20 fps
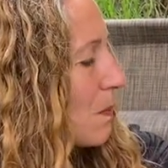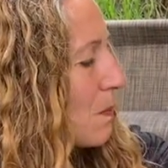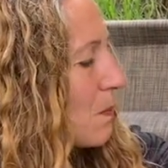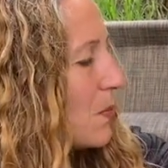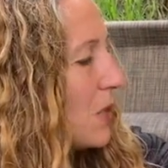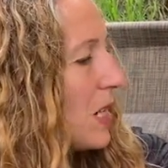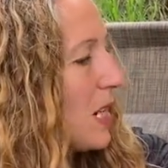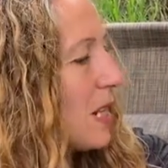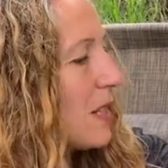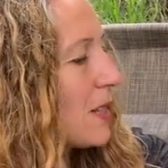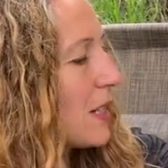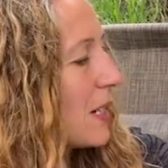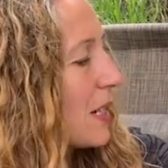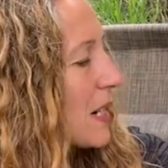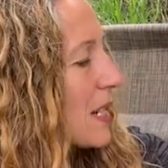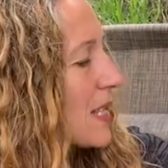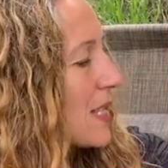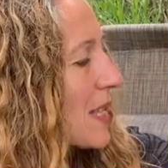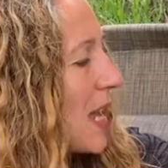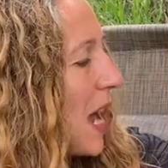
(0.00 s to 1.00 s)
Breathing a
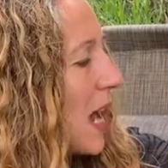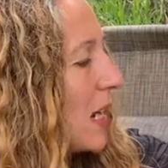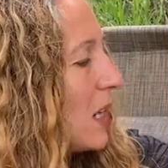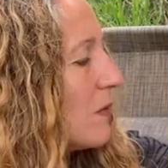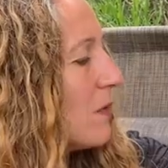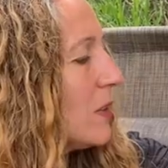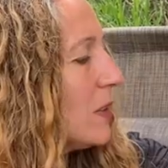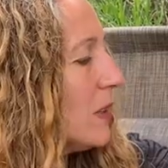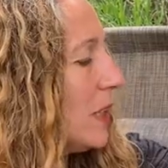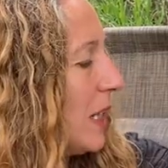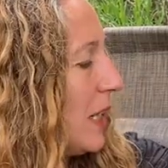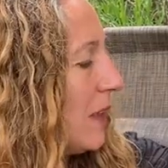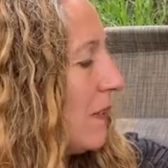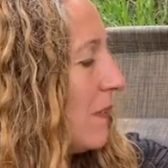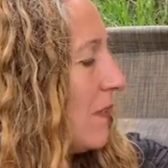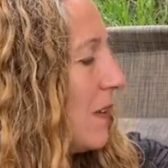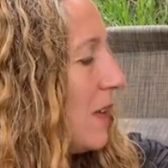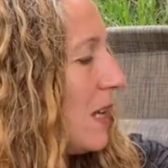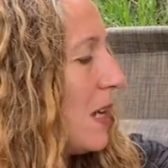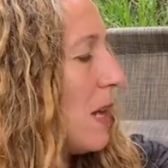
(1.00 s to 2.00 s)
sigh of relief,